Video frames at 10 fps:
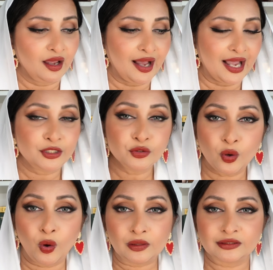I do
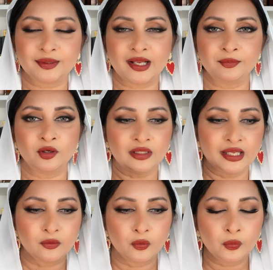hauls, but I'm not
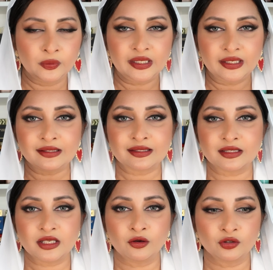like only
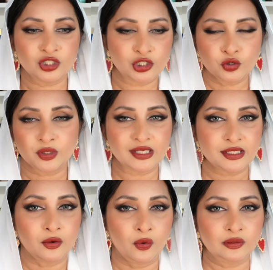insisting on just
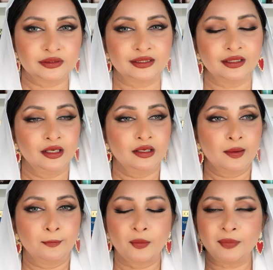showcasing hauls and
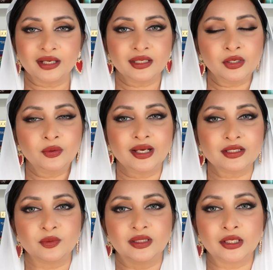bombarding you
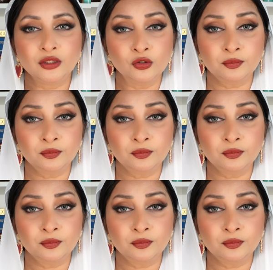guys with like new